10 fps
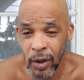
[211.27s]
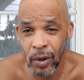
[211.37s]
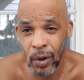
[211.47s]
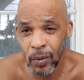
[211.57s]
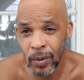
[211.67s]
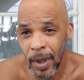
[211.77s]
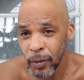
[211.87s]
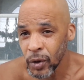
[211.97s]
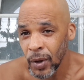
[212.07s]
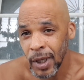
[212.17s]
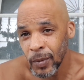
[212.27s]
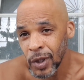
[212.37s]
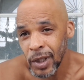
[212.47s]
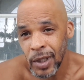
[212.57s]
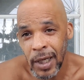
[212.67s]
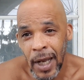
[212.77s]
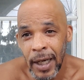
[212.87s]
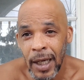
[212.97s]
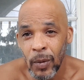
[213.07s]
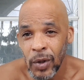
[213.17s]
I'm sure it was just like
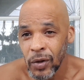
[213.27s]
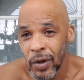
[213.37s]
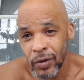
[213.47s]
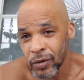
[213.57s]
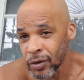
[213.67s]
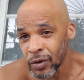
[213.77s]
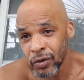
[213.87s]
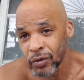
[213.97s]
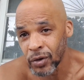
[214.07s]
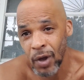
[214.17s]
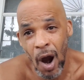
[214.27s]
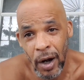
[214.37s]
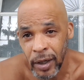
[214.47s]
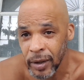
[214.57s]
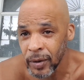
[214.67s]
they were just starting.